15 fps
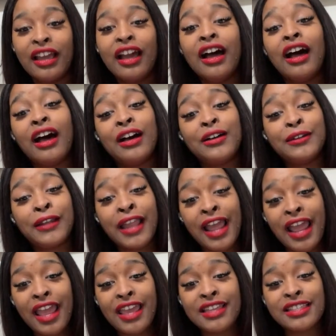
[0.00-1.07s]
Oh,
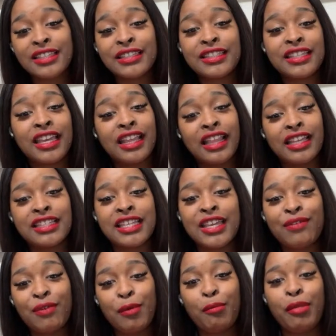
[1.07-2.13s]
nice. See, that's
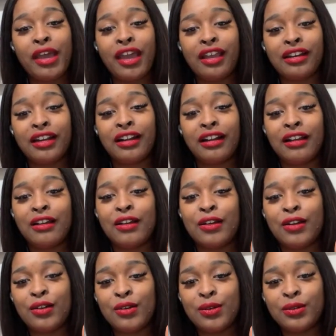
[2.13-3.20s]
even better.
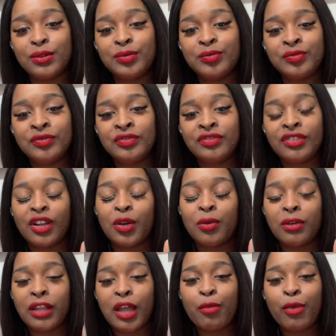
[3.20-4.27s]
Oh. Well,
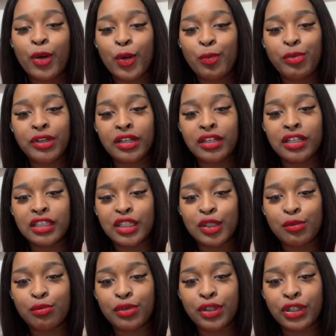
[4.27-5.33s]
I'm hoping nothing
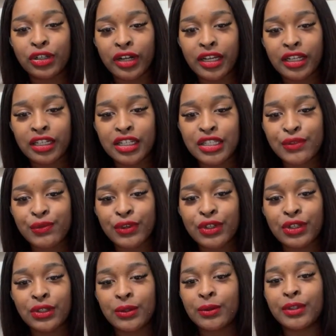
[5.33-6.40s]
but greatness for
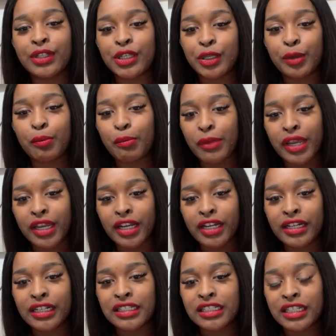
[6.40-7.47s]
you and your
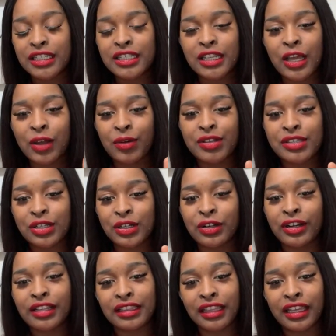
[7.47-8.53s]
marriage. It's always a
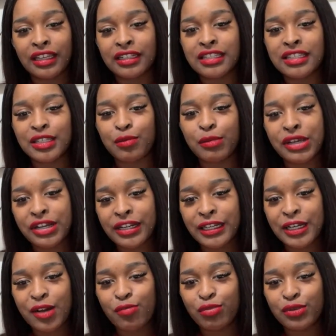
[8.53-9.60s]
great thing to see married
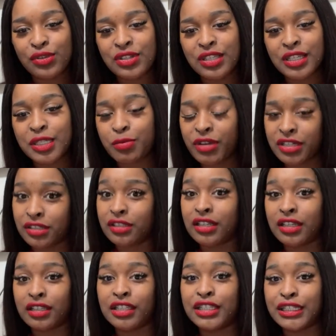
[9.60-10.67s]
couples, especially
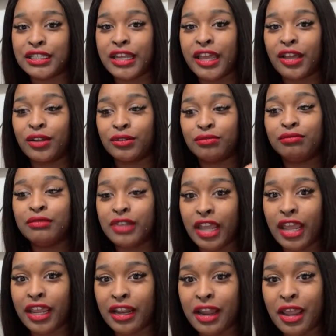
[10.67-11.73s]
in this now
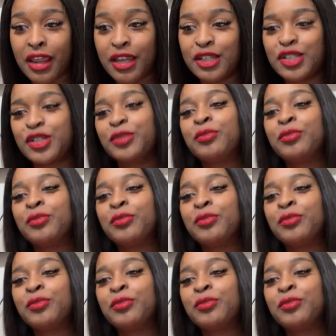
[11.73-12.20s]
day and age.